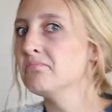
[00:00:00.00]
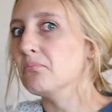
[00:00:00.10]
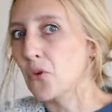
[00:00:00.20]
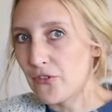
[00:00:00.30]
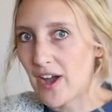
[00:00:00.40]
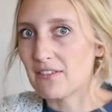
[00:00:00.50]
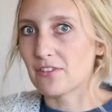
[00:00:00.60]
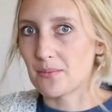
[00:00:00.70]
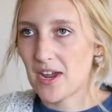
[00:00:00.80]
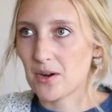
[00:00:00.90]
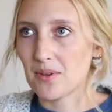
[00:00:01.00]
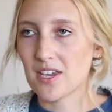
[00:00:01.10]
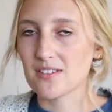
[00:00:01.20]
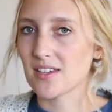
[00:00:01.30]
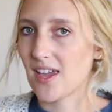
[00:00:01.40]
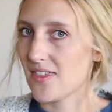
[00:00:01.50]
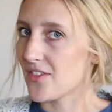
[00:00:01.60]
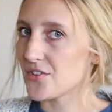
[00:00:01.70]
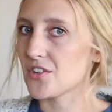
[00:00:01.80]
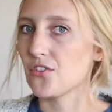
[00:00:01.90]
move on from there, because again,
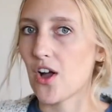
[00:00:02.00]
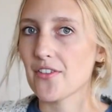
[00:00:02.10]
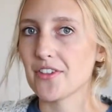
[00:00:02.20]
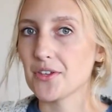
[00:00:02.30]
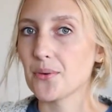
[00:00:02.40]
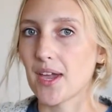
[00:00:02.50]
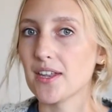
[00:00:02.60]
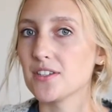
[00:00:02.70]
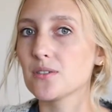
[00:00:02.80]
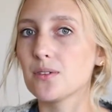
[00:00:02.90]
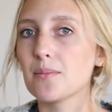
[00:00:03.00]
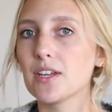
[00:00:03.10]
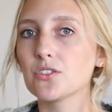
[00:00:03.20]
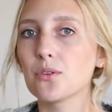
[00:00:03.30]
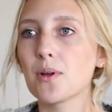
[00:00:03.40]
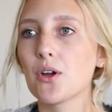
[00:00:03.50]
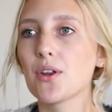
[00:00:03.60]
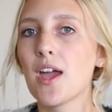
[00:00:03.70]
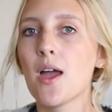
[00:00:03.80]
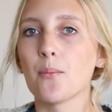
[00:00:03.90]
there's a lot that you can do in manual mode,
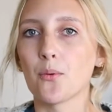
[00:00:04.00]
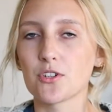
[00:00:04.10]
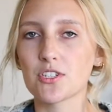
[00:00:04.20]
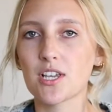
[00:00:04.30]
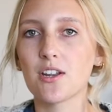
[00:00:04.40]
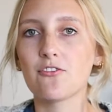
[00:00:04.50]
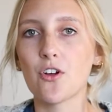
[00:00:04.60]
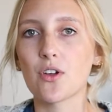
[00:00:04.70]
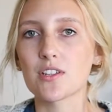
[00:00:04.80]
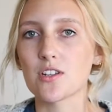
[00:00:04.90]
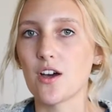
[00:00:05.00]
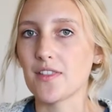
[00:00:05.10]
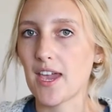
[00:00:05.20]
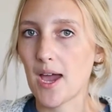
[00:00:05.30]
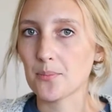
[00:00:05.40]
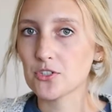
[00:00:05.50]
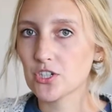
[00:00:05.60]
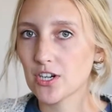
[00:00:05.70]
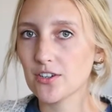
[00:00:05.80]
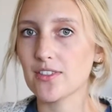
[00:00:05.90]
but we're just gonna focus on the
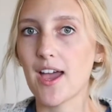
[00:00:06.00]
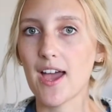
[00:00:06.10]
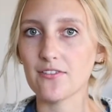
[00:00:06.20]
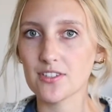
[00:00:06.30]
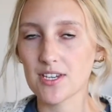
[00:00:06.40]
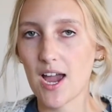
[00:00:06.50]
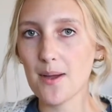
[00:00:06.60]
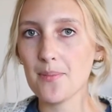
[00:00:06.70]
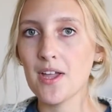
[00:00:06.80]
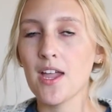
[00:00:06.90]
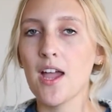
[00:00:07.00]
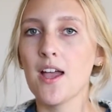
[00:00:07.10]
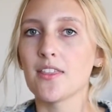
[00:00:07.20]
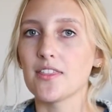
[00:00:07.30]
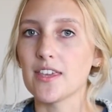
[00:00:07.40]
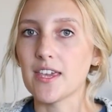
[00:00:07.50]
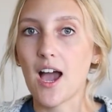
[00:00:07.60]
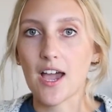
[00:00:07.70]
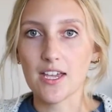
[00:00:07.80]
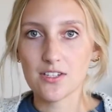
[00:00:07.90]
aperture, the f-stop, the
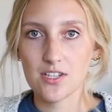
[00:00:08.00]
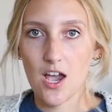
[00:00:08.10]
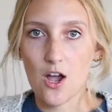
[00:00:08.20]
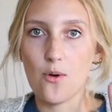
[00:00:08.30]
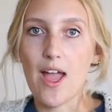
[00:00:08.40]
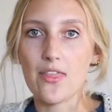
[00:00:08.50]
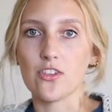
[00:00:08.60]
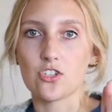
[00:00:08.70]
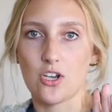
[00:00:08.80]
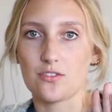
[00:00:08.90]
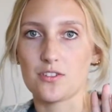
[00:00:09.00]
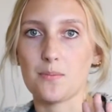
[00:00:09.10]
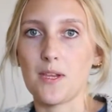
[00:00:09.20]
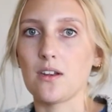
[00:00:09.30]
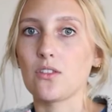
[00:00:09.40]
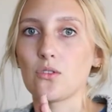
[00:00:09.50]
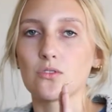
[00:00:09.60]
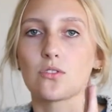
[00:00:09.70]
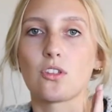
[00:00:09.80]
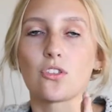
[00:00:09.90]
ISO, and the shutter speed. Those
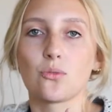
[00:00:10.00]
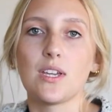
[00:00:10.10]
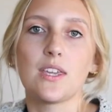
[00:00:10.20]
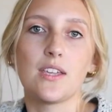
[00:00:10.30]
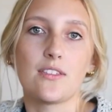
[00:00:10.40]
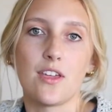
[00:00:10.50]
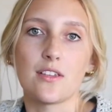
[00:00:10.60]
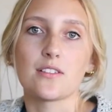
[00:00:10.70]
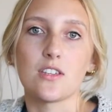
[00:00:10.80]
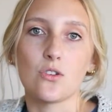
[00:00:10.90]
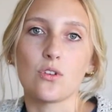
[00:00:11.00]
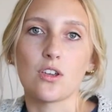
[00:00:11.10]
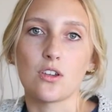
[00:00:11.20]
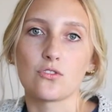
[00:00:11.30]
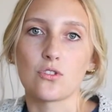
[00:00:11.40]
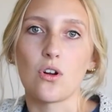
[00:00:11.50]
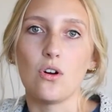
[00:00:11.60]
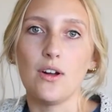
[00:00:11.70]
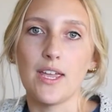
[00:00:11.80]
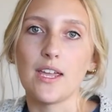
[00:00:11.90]
are the 3 key things that you can
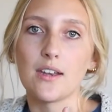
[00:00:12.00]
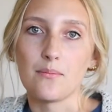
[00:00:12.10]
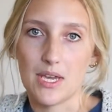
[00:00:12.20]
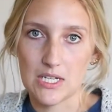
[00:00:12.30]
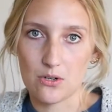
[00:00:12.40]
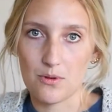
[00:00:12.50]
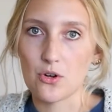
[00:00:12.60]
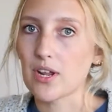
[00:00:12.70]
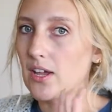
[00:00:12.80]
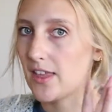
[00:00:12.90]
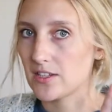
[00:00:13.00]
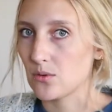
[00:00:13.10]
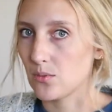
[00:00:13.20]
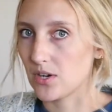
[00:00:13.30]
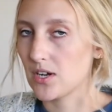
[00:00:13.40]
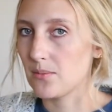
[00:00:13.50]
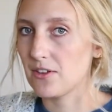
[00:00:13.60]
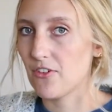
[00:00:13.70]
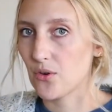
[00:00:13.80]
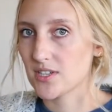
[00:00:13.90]
control in manual mode, and that's what we're gonna be
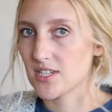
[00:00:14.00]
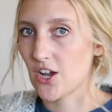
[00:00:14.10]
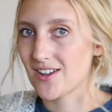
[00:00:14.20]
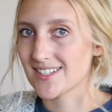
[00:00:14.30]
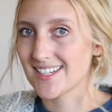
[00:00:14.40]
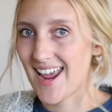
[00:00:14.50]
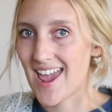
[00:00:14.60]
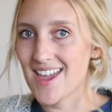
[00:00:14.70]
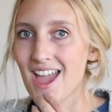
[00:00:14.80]
focusing on today.